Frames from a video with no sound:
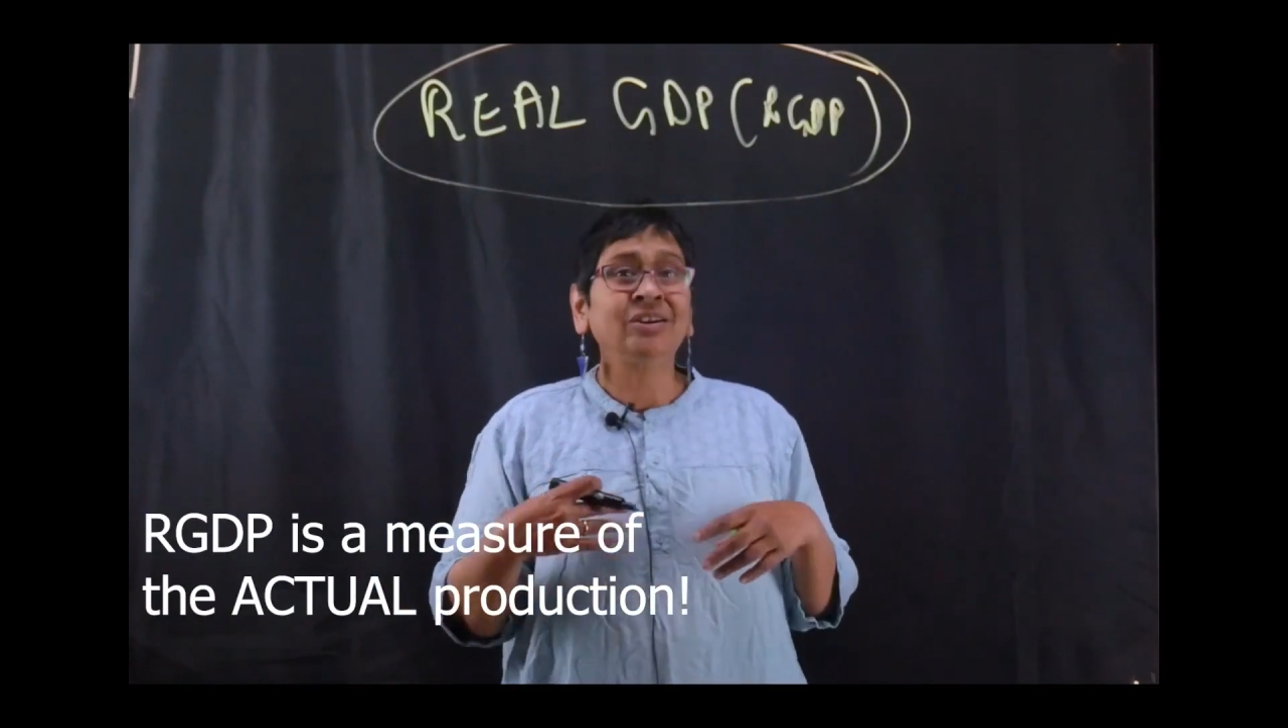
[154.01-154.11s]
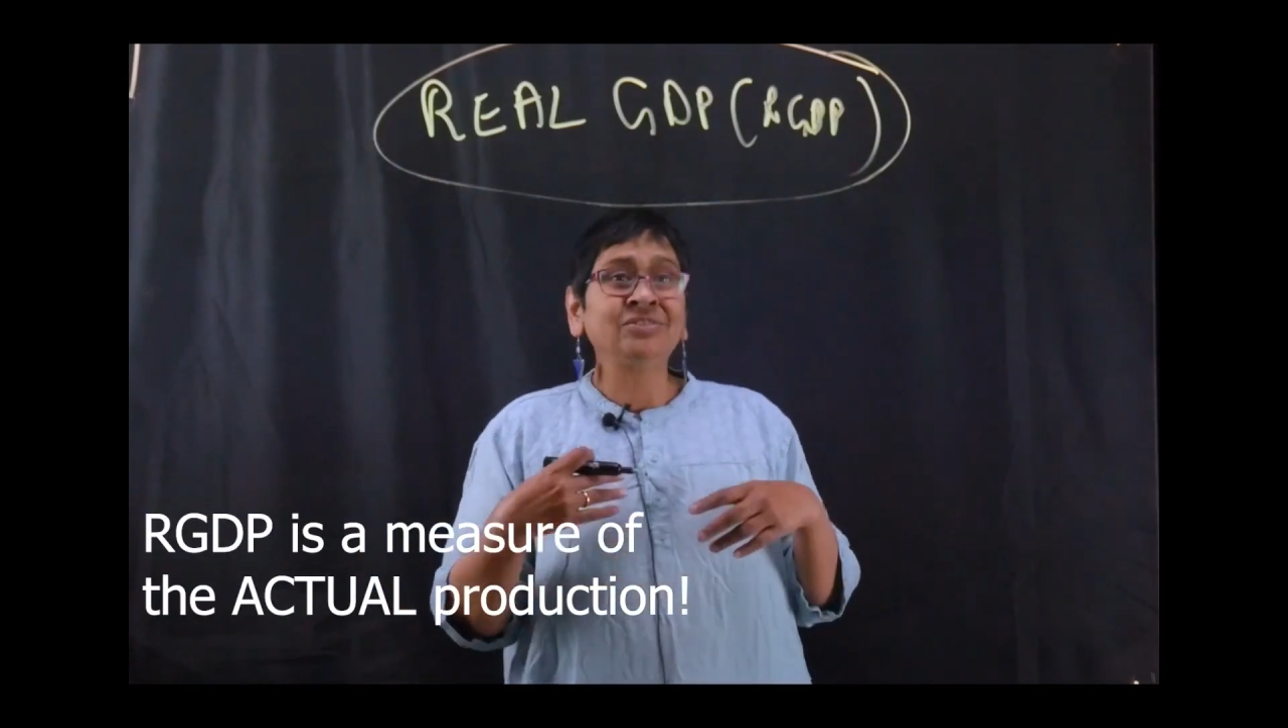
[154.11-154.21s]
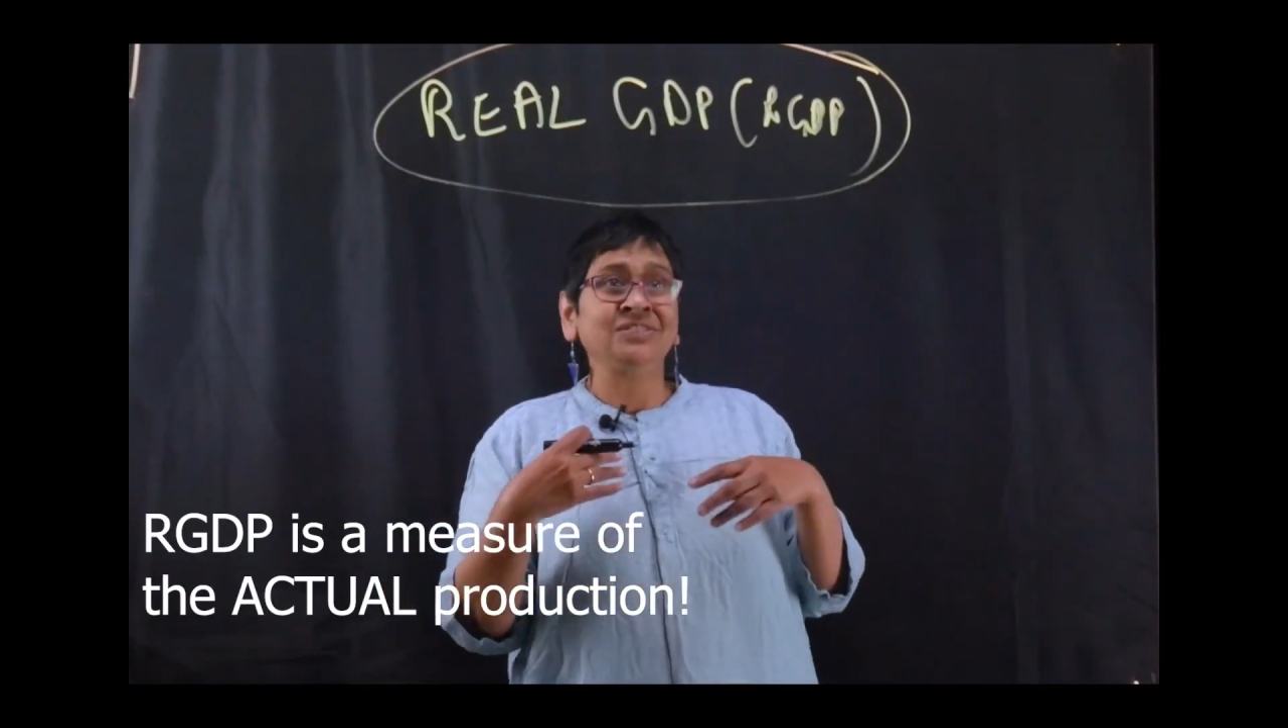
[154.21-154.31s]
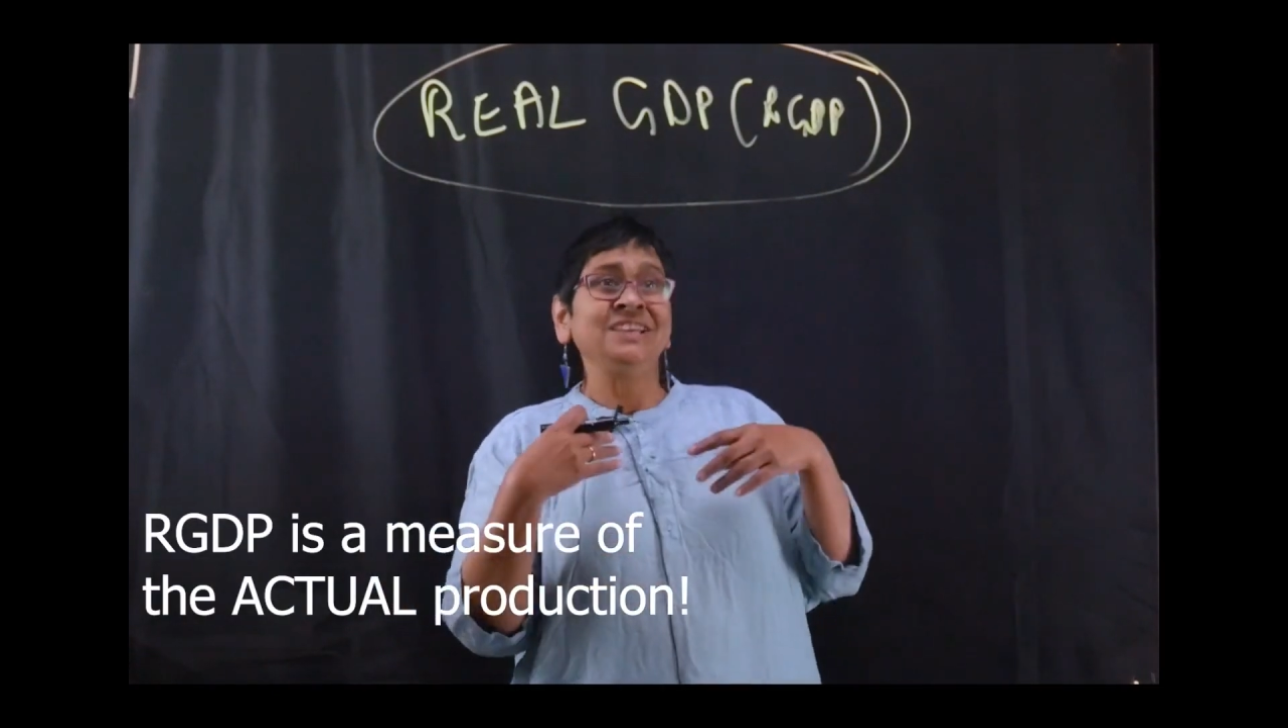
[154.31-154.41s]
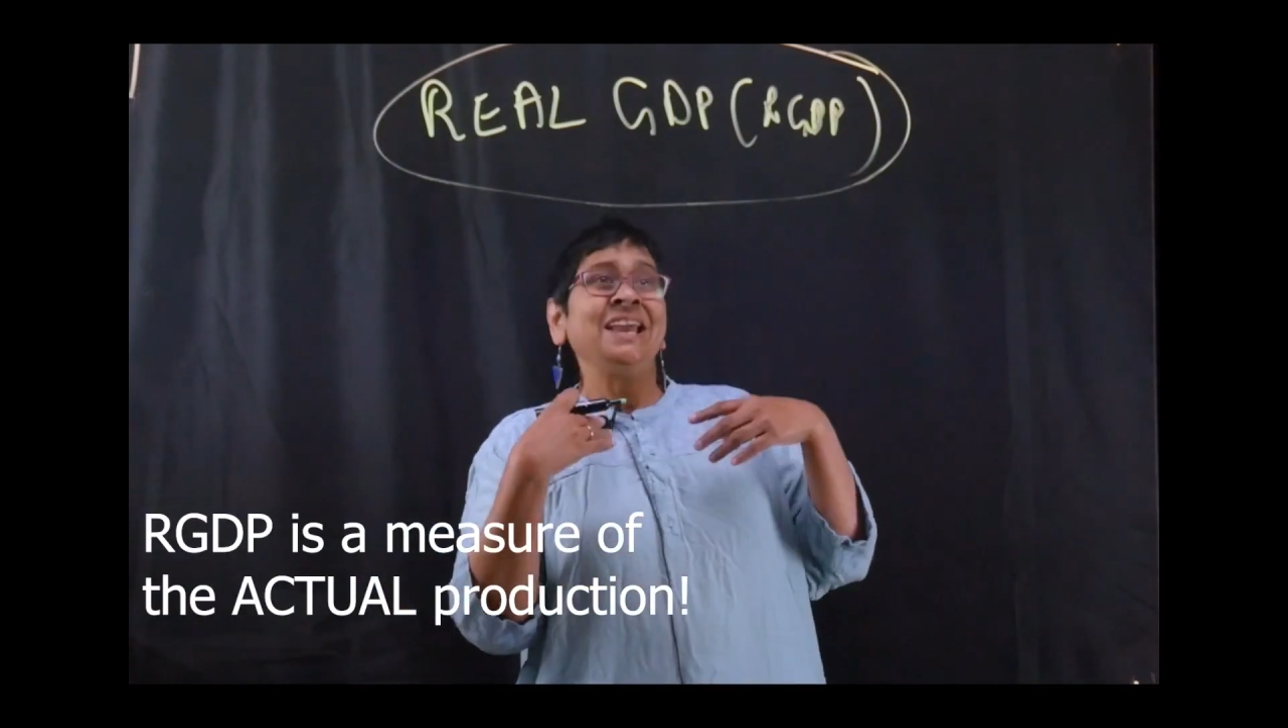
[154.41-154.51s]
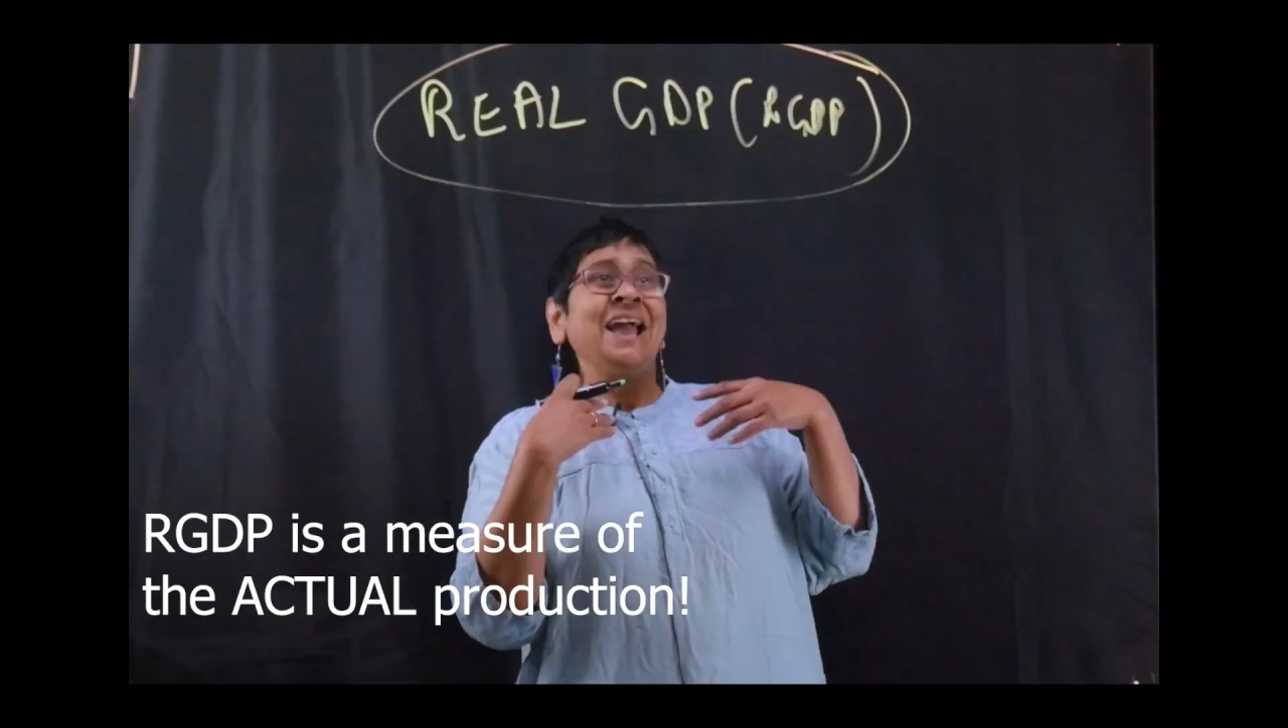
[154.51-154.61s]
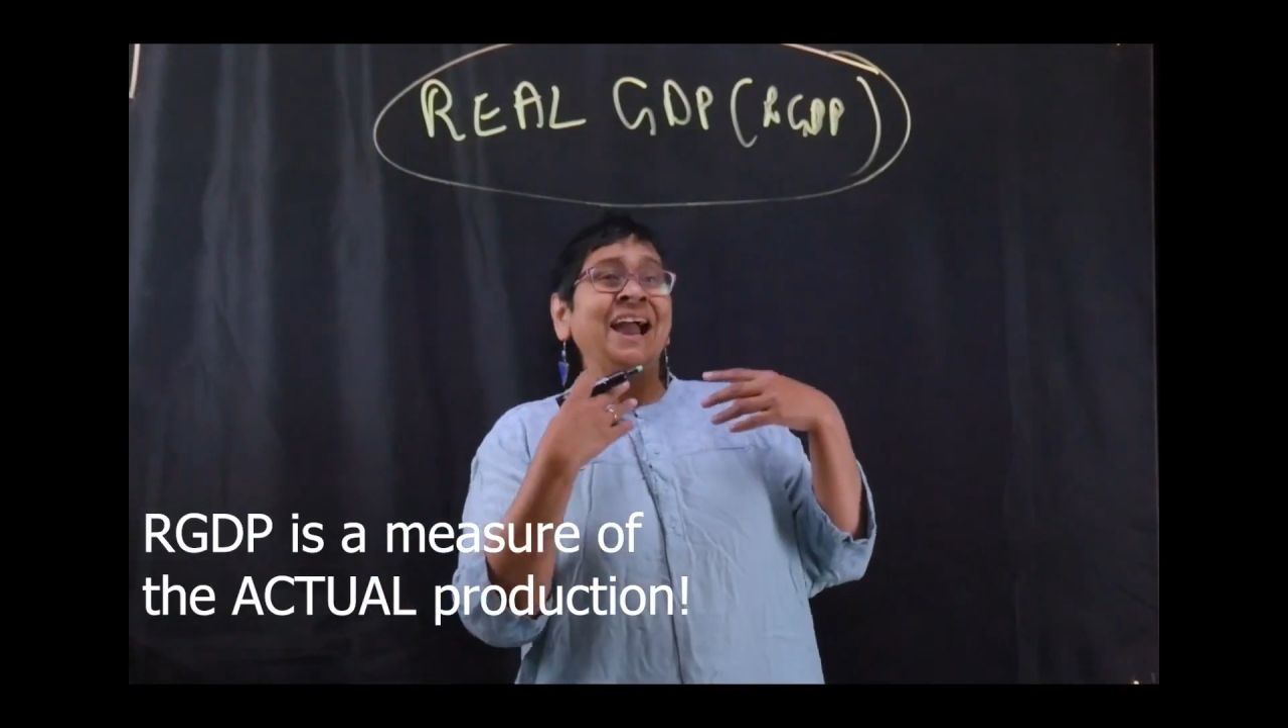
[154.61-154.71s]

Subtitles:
of the